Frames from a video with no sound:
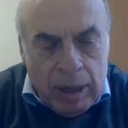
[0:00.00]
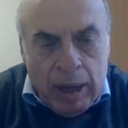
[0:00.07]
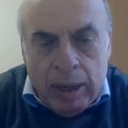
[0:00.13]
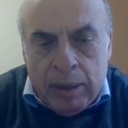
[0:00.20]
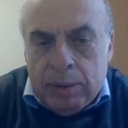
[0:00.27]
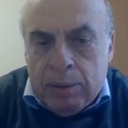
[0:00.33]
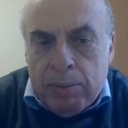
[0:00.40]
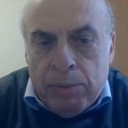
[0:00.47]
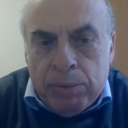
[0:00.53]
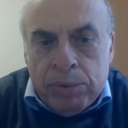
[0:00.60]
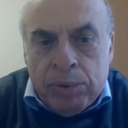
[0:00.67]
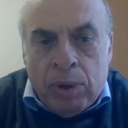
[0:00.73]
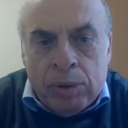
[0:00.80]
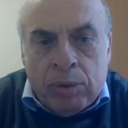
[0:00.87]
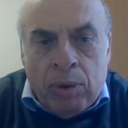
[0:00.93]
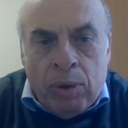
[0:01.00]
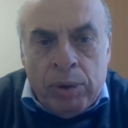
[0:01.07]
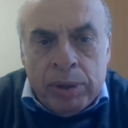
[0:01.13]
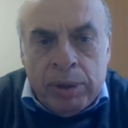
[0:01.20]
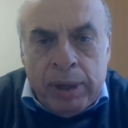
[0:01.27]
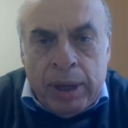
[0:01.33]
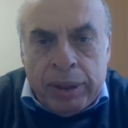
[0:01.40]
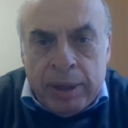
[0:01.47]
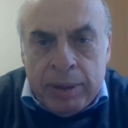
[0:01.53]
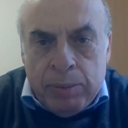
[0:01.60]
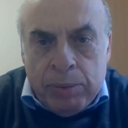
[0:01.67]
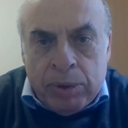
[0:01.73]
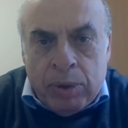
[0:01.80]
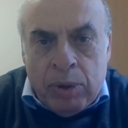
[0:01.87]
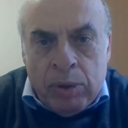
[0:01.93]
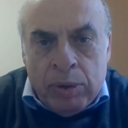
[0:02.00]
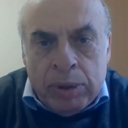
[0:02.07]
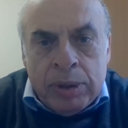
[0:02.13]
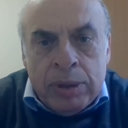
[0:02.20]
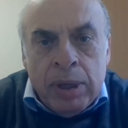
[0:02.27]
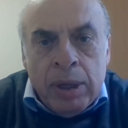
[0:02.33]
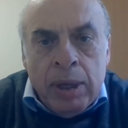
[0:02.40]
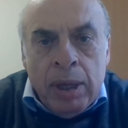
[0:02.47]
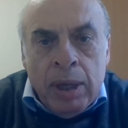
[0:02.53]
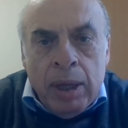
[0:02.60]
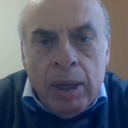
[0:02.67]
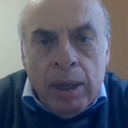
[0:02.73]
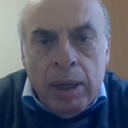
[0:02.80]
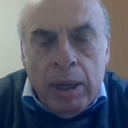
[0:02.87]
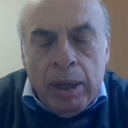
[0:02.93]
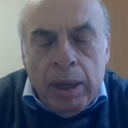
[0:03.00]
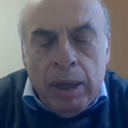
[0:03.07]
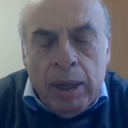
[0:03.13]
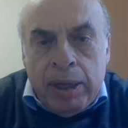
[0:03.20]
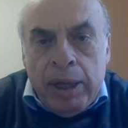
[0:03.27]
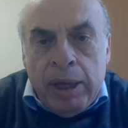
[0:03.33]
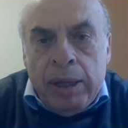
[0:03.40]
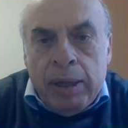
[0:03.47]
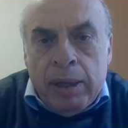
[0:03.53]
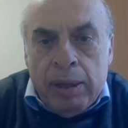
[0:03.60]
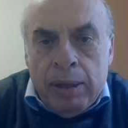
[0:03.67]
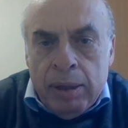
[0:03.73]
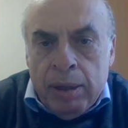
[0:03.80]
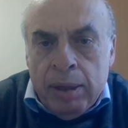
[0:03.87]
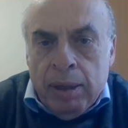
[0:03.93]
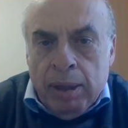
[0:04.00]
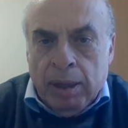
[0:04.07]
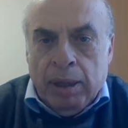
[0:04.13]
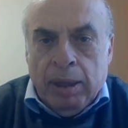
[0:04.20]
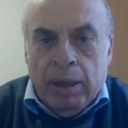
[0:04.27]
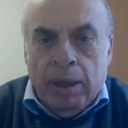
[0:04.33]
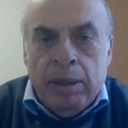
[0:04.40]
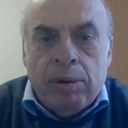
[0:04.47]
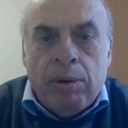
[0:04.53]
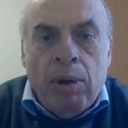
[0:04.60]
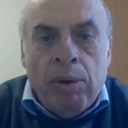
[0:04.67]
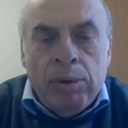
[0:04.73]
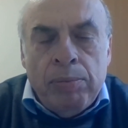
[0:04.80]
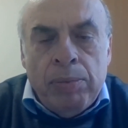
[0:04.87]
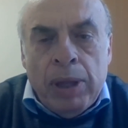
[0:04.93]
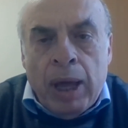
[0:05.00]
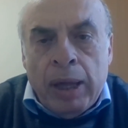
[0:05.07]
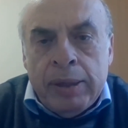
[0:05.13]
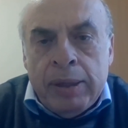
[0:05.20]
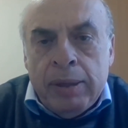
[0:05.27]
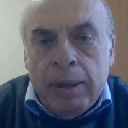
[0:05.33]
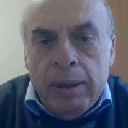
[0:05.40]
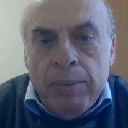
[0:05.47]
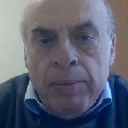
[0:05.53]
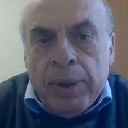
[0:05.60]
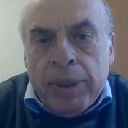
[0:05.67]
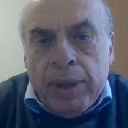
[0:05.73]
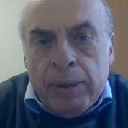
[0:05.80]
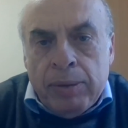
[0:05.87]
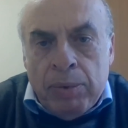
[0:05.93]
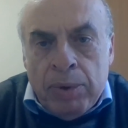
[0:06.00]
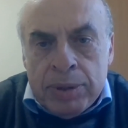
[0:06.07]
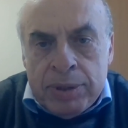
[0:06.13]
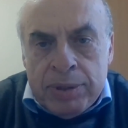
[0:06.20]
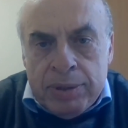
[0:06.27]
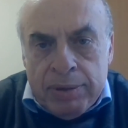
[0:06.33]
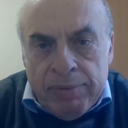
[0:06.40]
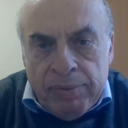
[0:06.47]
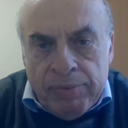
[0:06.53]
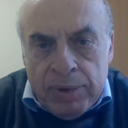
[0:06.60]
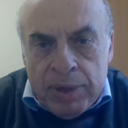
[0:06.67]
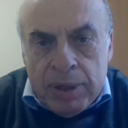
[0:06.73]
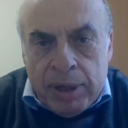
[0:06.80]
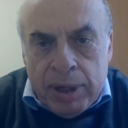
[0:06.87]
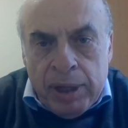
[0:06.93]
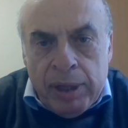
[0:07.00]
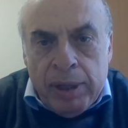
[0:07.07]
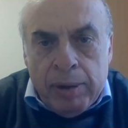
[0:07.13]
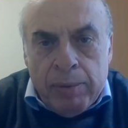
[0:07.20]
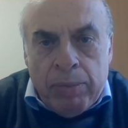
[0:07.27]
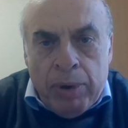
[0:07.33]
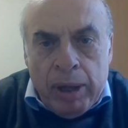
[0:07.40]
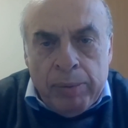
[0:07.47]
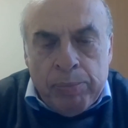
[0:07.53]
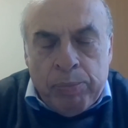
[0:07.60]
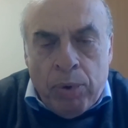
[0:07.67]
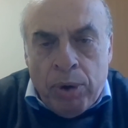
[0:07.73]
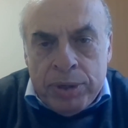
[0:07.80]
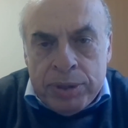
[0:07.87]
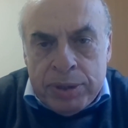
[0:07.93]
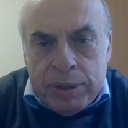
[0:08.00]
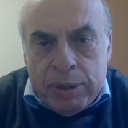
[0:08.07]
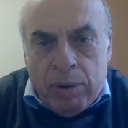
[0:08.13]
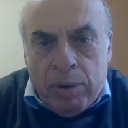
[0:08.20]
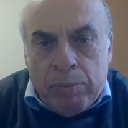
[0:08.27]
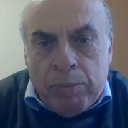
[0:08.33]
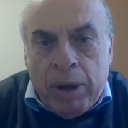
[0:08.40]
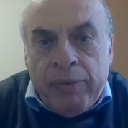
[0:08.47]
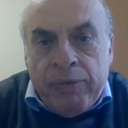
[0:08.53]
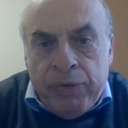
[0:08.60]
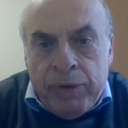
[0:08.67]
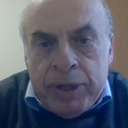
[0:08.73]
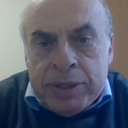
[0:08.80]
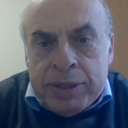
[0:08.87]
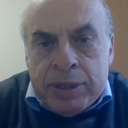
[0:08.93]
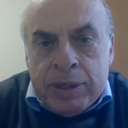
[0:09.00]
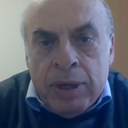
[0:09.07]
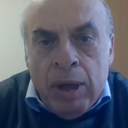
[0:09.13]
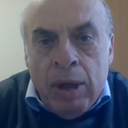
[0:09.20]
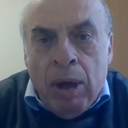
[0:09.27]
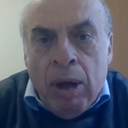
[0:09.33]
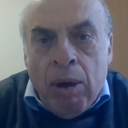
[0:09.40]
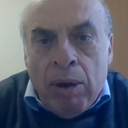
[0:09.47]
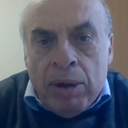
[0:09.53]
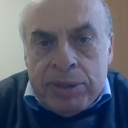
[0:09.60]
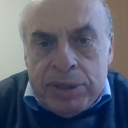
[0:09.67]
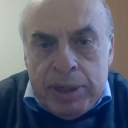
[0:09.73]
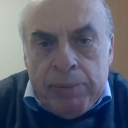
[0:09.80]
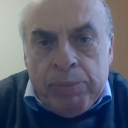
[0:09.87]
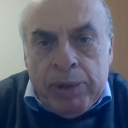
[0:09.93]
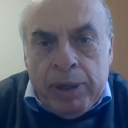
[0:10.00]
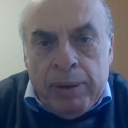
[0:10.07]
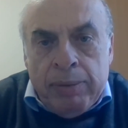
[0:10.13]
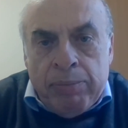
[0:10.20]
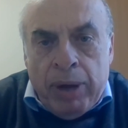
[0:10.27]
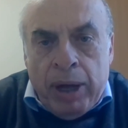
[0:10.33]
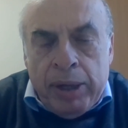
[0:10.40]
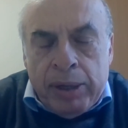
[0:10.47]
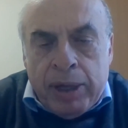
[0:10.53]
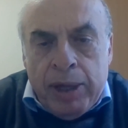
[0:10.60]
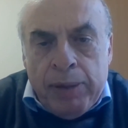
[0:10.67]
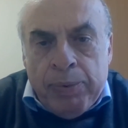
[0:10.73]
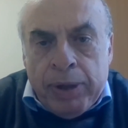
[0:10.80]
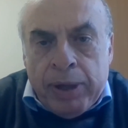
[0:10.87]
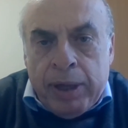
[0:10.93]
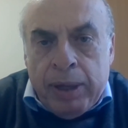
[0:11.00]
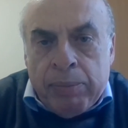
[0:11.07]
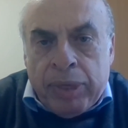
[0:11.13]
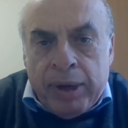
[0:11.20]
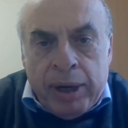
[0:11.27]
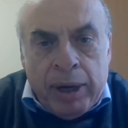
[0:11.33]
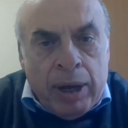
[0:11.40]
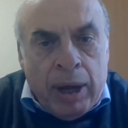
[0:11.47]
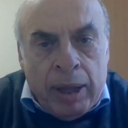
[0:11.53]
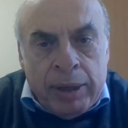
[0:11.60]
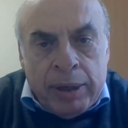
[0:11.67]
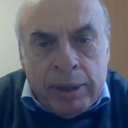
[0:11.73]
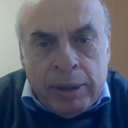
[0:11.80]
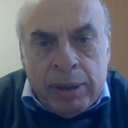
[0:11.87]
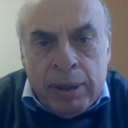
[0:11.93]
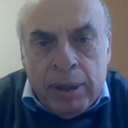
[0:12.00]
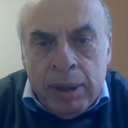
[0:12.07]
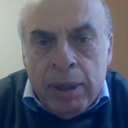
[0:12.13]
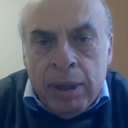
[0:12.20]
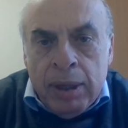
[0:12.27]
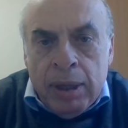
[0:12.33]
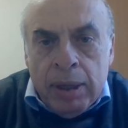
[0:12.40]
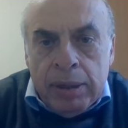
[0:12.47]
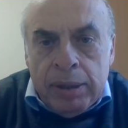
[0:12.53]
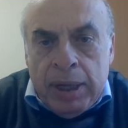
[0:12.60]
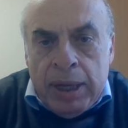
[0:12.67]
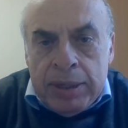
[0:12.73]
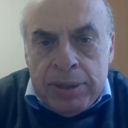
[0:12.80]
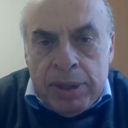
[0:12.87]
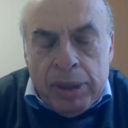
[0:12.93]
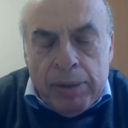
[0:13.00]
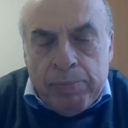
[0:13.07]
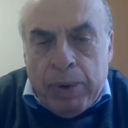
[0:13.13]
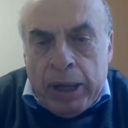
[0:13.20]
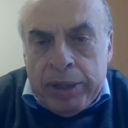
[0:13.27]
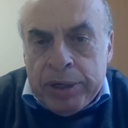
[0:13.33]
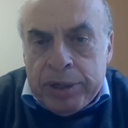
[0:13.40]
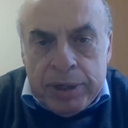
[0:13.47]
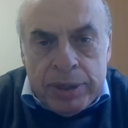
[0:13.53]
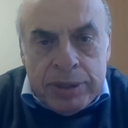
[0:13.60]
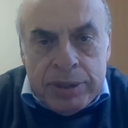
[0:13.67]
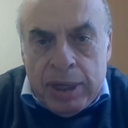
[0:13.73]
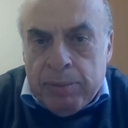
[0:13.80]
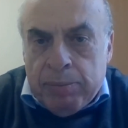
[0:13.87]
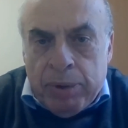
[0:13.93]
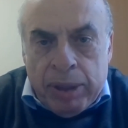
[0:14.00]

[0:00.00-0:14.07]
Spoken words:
I would not call it death, I would call it killing in cold blood, whether it was killing by poison or by fists, or simply by keeping him 300 days in the punishing cell.